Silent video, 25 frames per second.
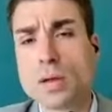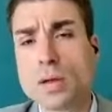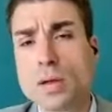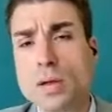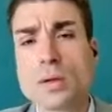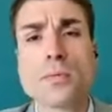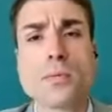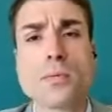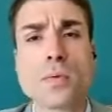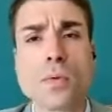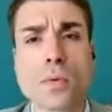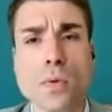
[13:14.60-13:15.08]

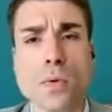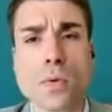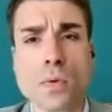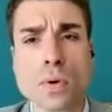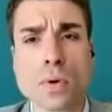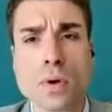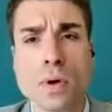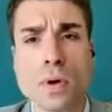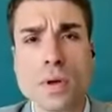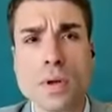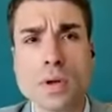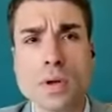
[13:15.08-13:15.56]
look
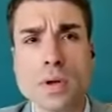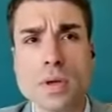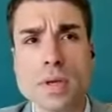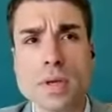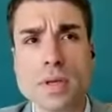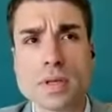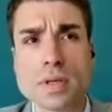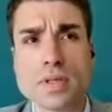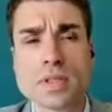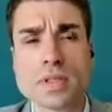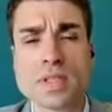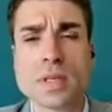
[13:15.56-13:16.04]
for
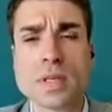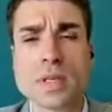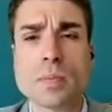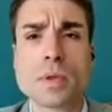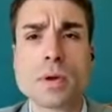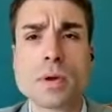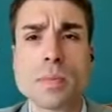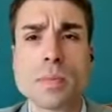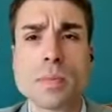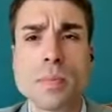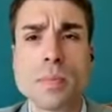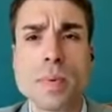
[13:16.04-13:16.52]
a
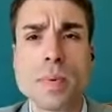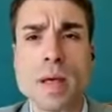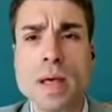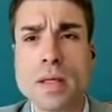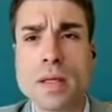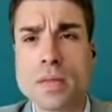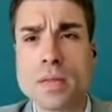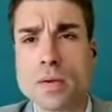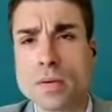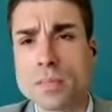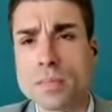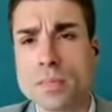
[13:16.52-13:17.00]
similar
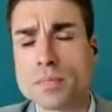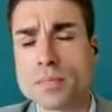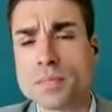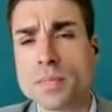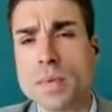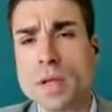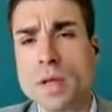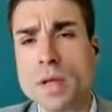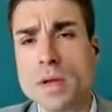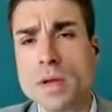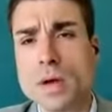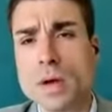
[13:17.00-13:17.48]
pattern
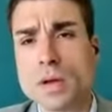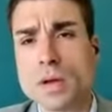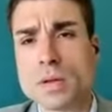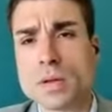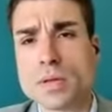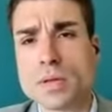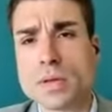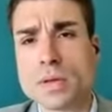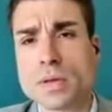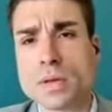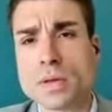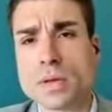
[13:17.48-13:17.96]

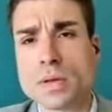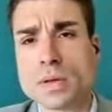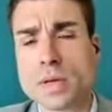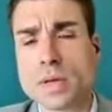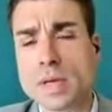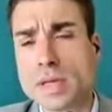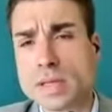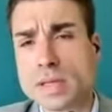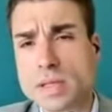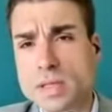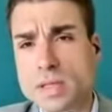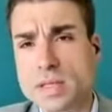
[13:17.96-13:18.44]
on
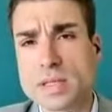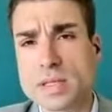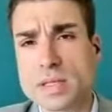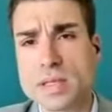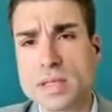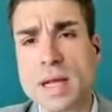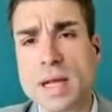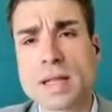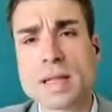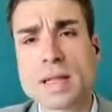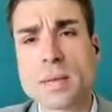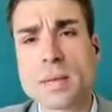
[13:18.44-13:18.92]
its
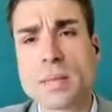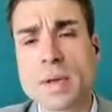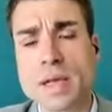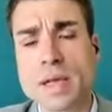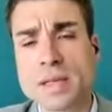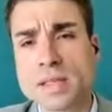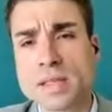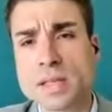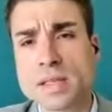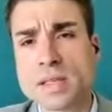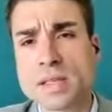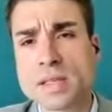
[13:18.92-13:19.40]

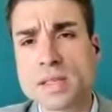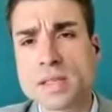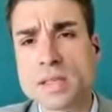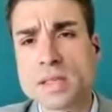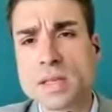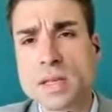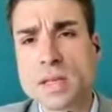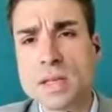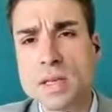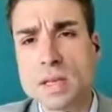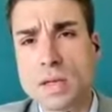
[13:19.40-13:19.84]
databases,